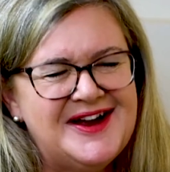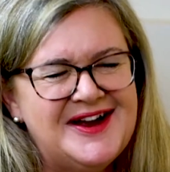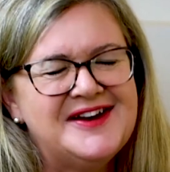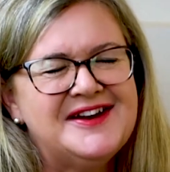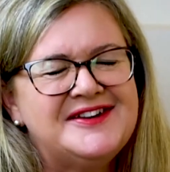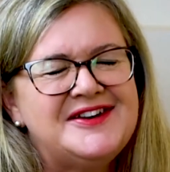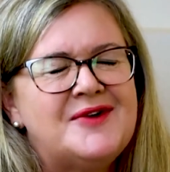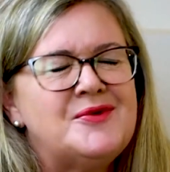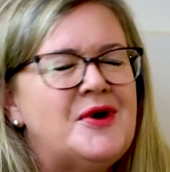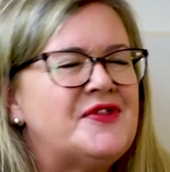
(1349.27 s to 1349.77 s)

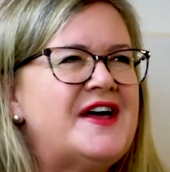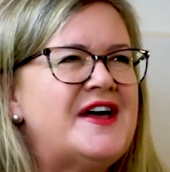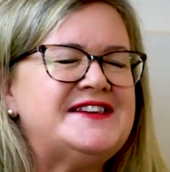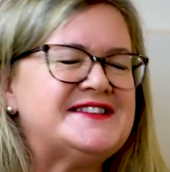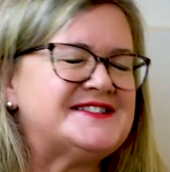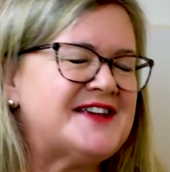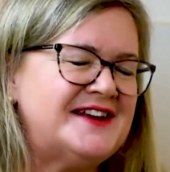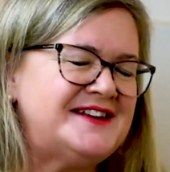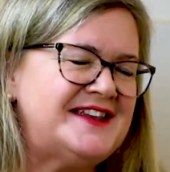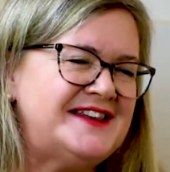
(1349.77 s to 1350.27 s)
don't know what they
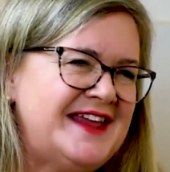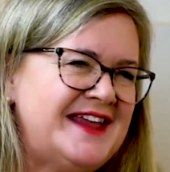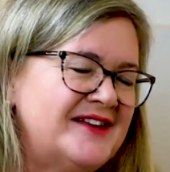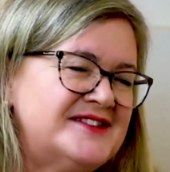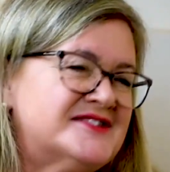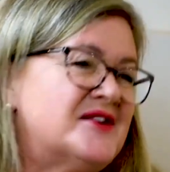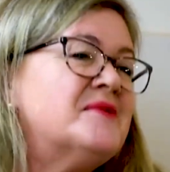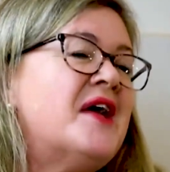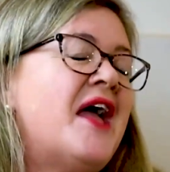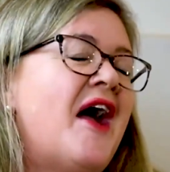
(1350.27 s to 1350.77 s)
decided in the.
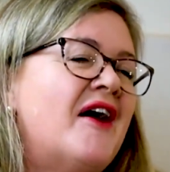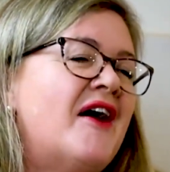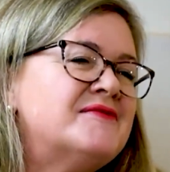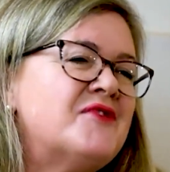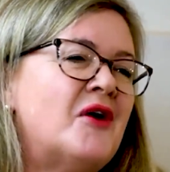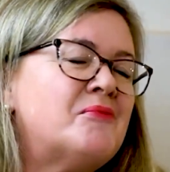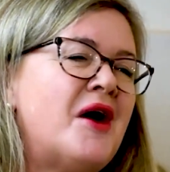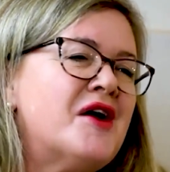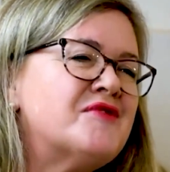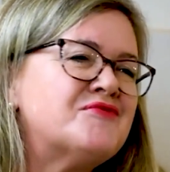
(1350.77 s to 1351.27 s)
It's
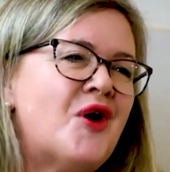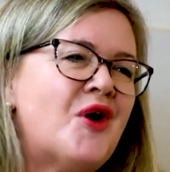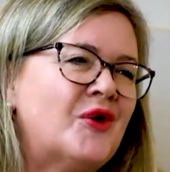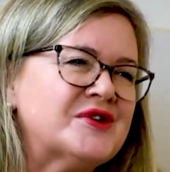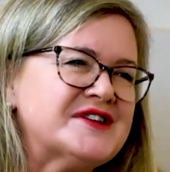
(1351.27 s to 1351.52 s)
not my role to